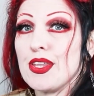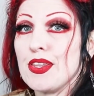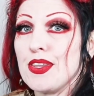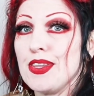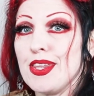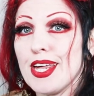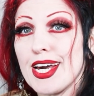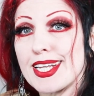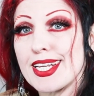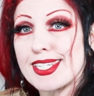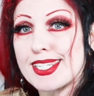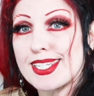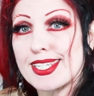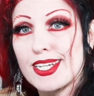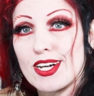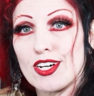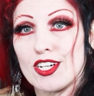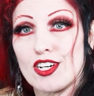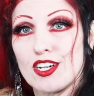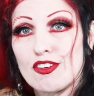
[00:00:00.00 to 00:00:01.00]
that's
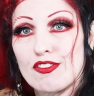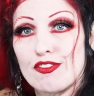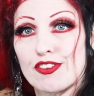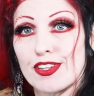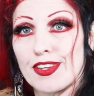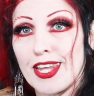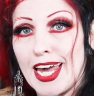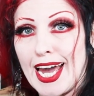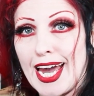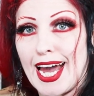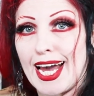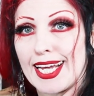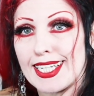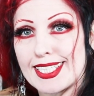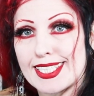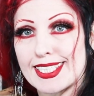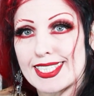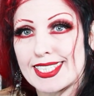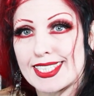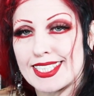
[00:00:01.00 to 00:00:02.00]
all for
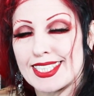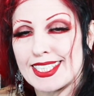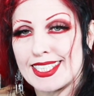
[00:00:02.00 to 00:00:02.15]
that.